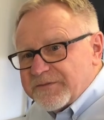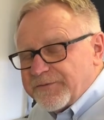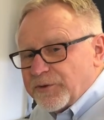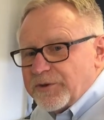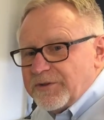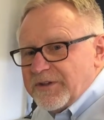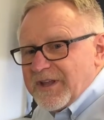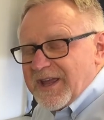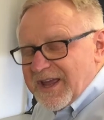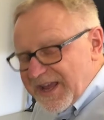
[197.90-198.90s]
a full
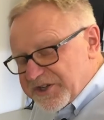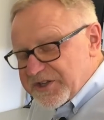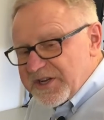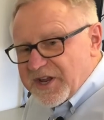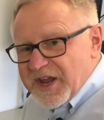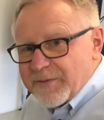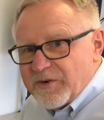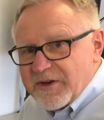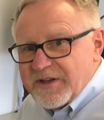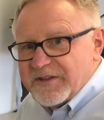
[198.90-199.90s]
HD
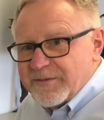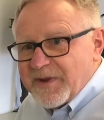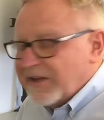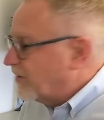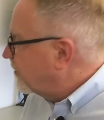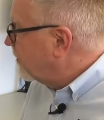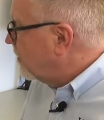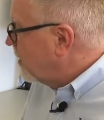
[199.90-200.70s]
camera into the Mantis.